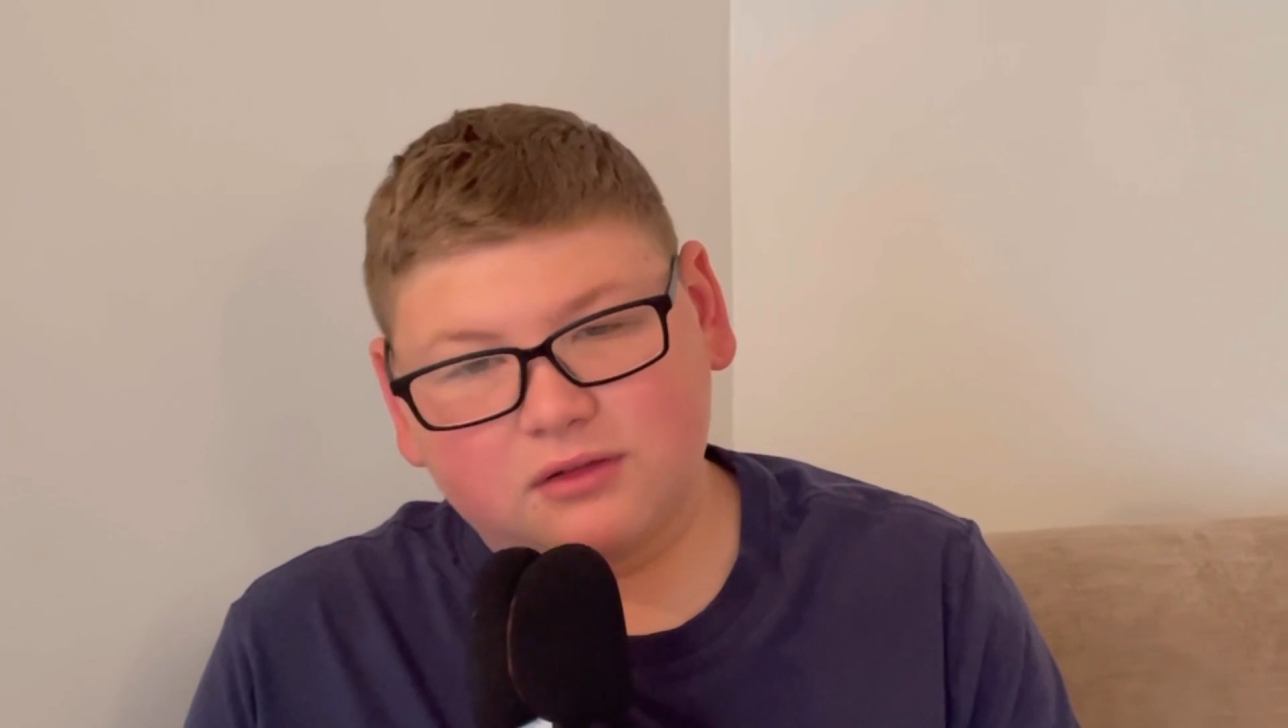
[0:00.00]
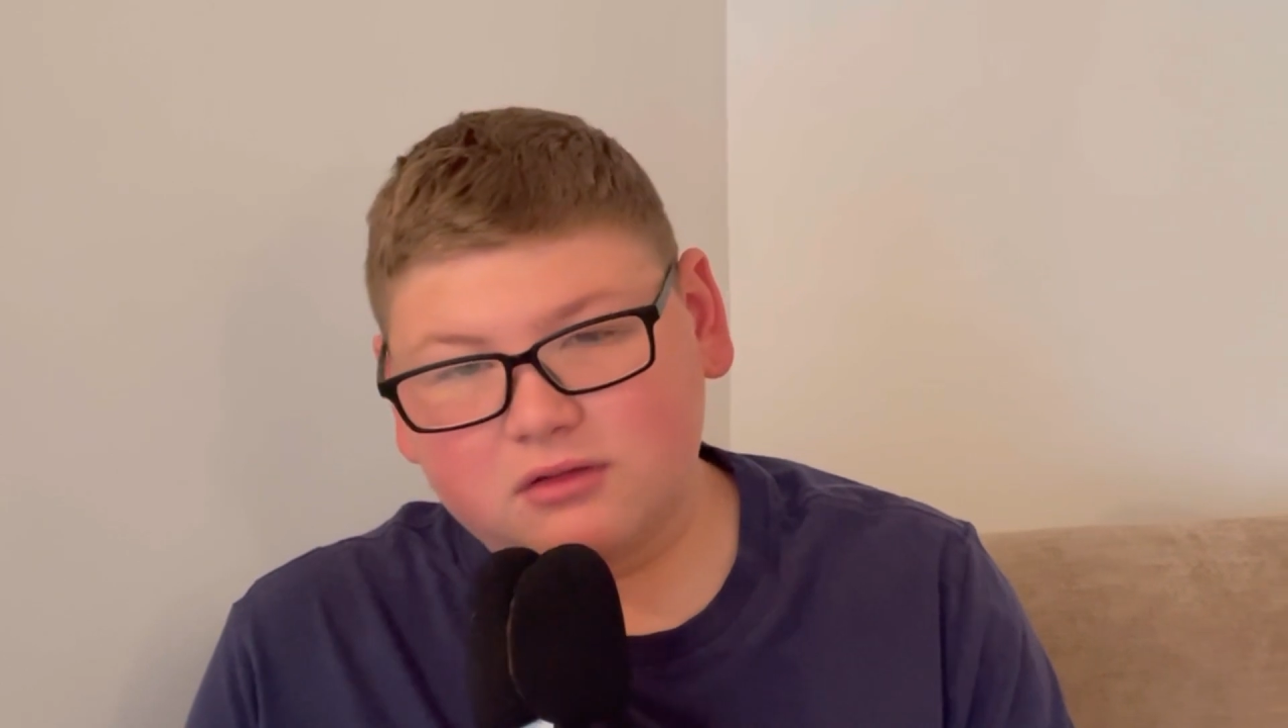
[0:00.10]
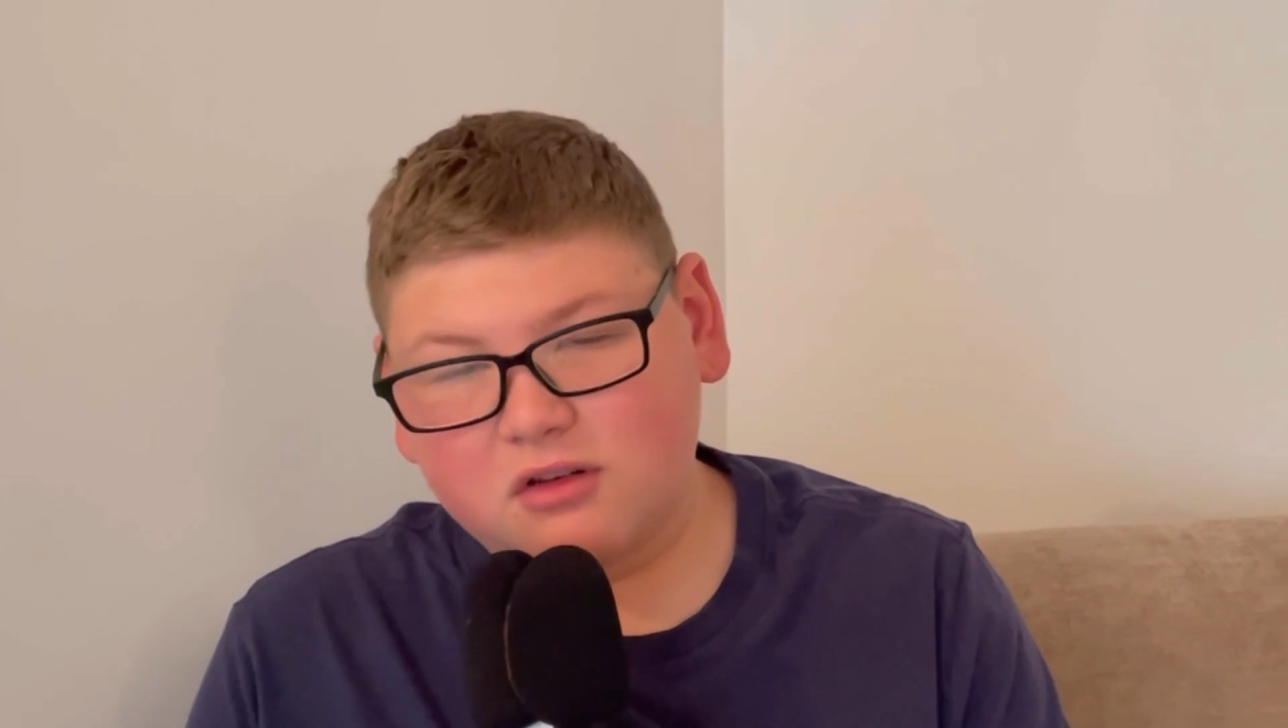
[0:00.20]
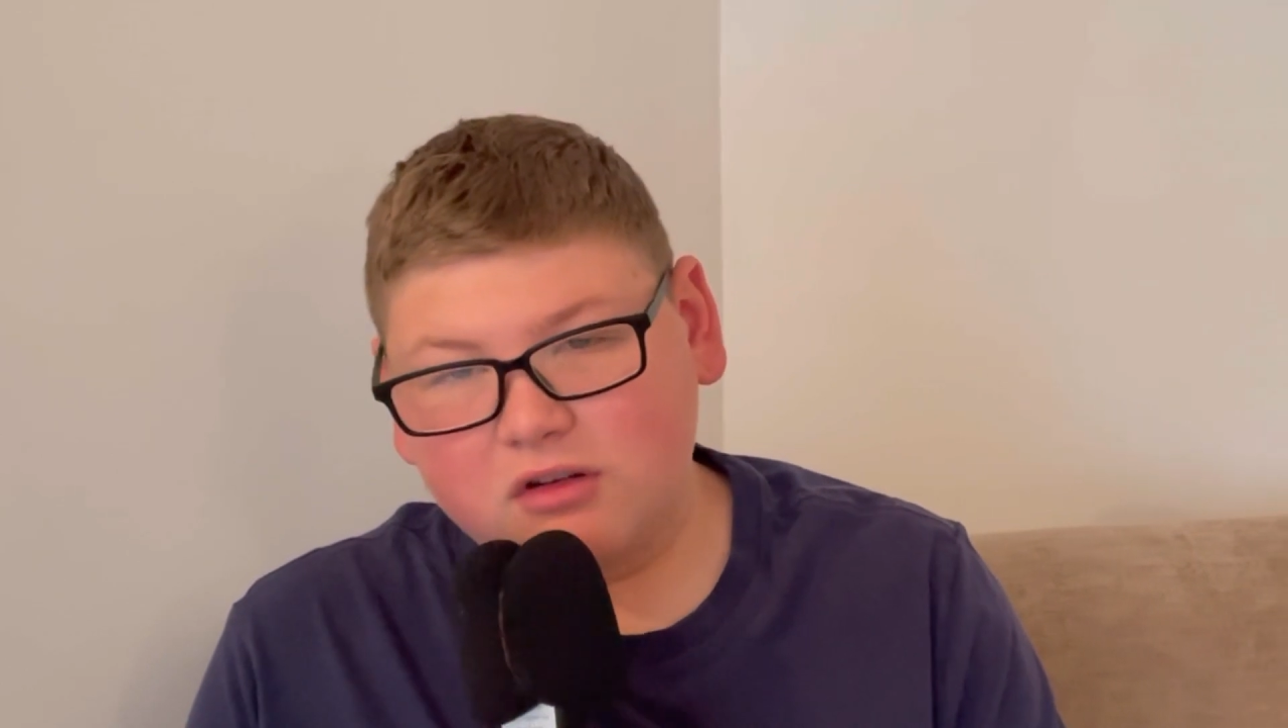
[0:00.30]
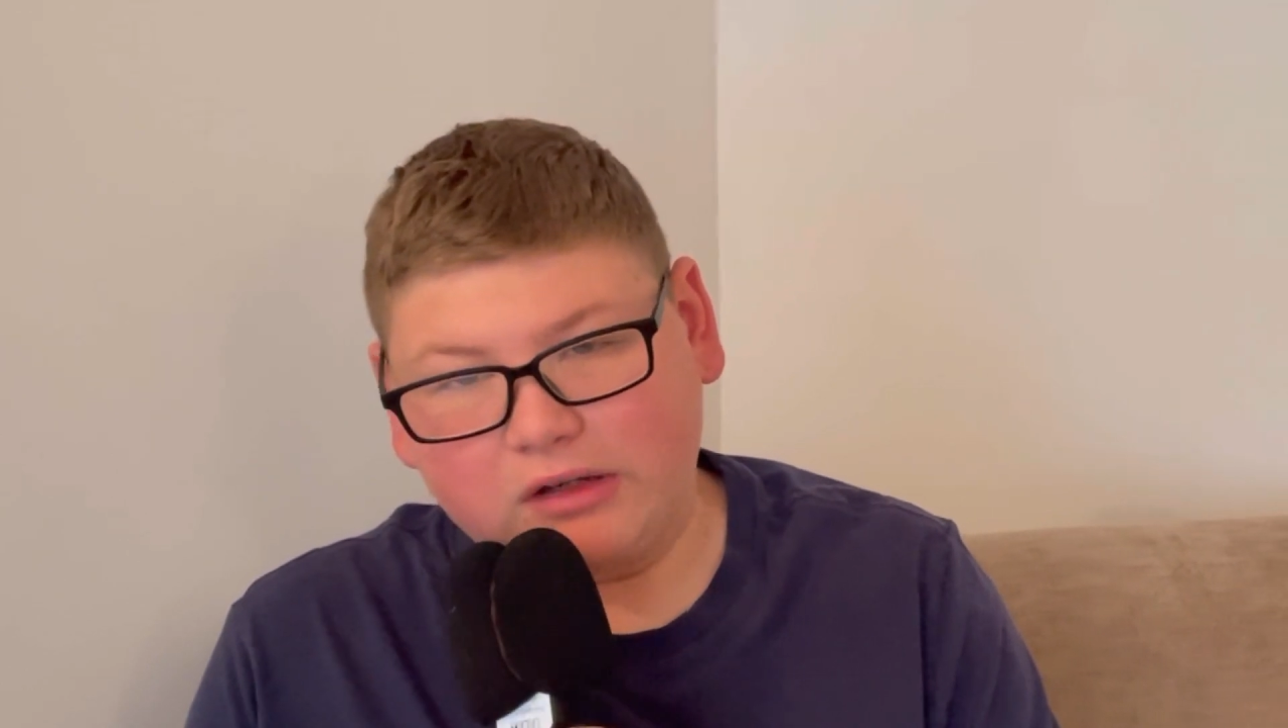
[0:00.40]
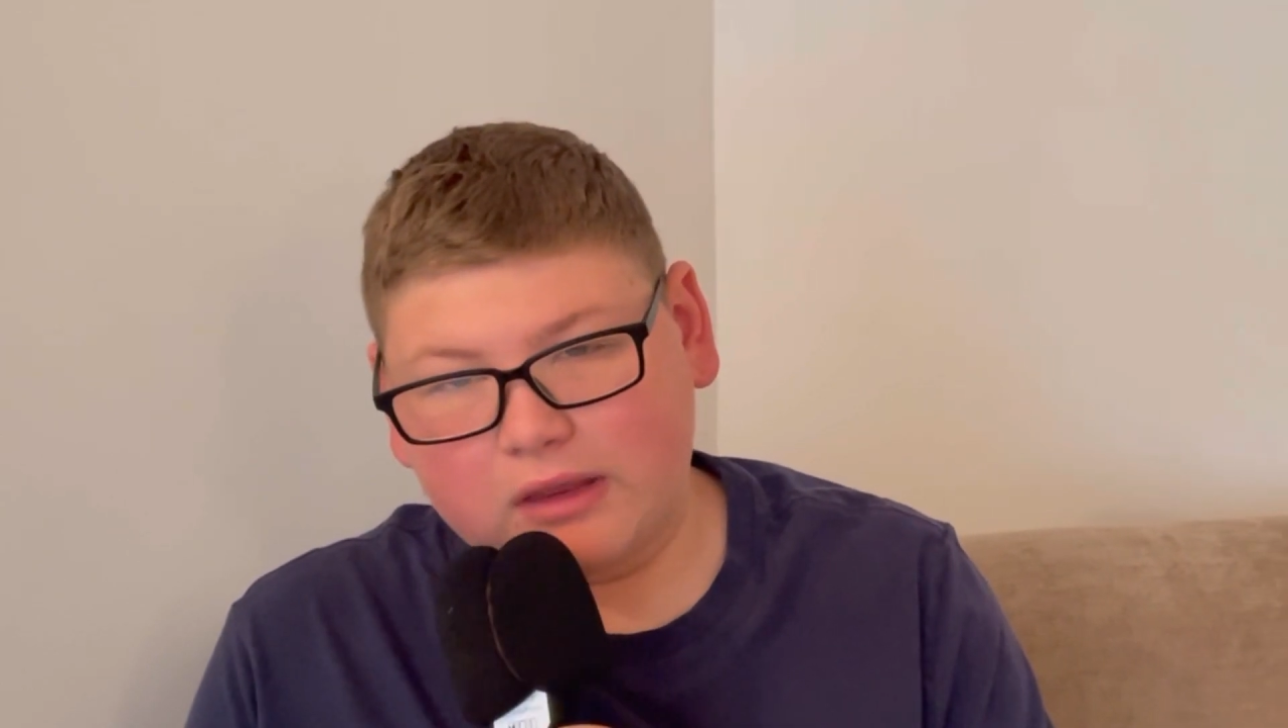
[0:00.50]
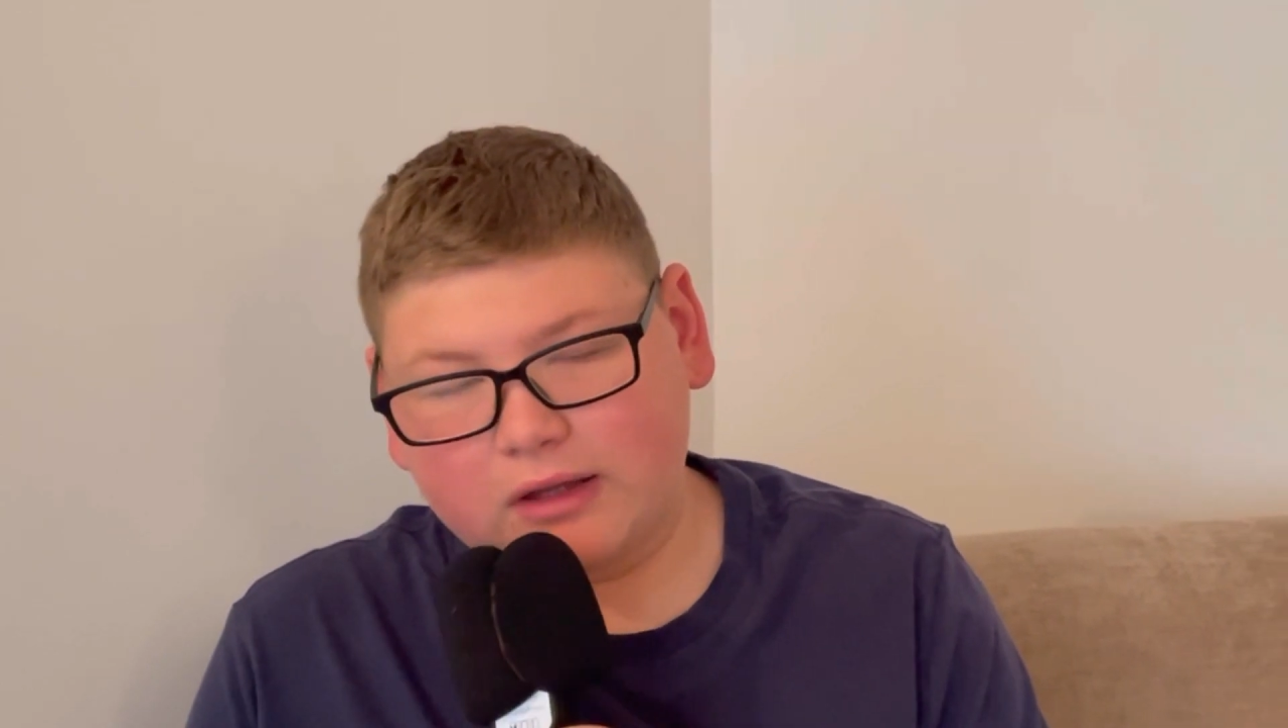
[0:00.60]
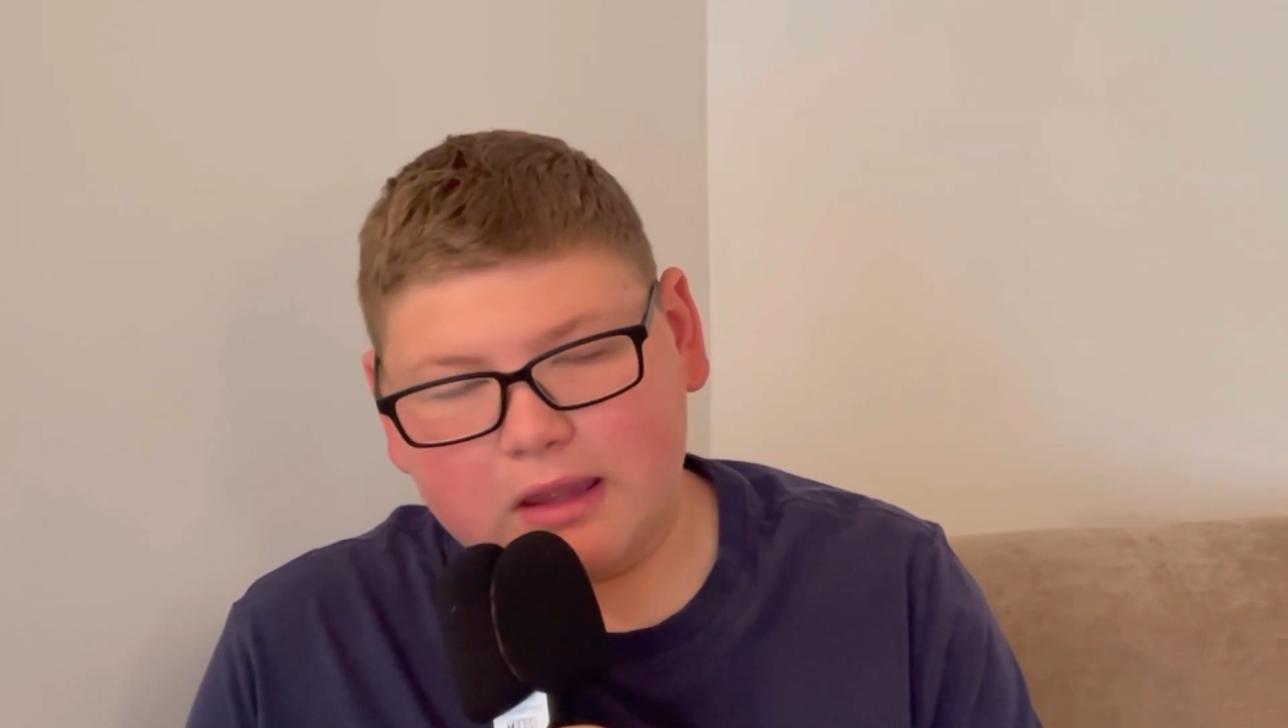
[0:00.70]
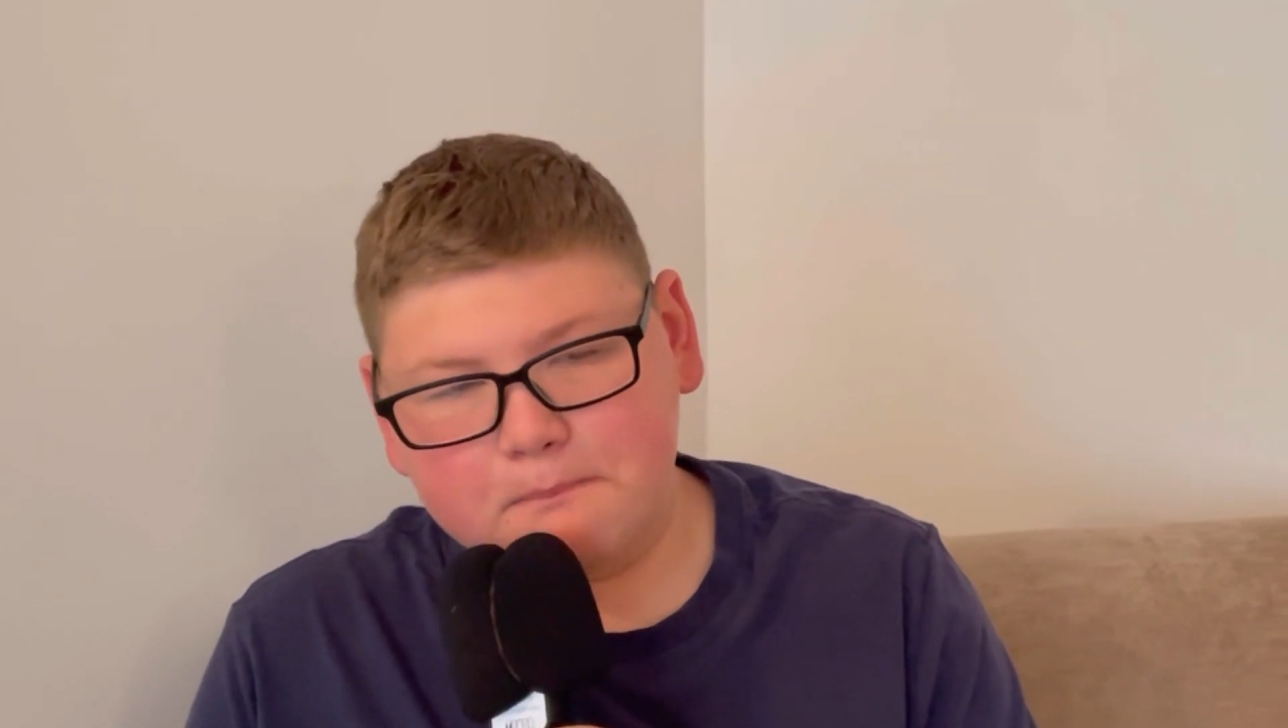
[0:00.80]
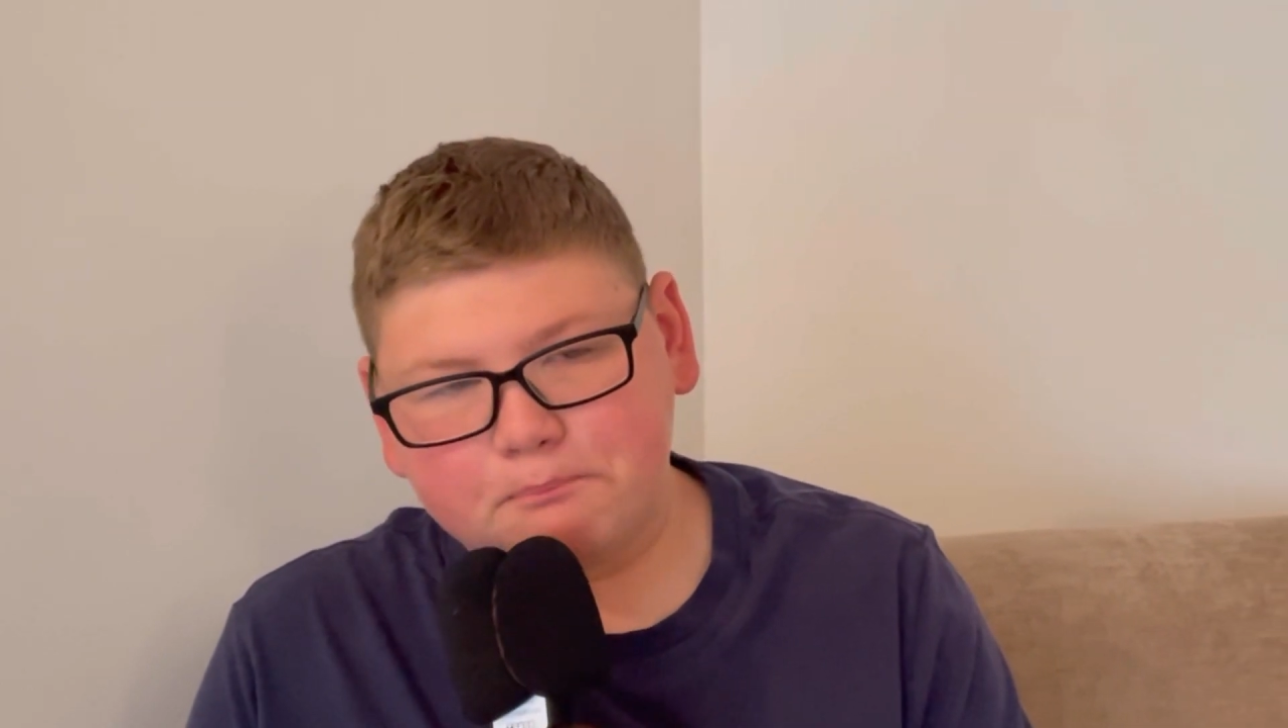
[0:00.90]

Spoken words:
scored that game.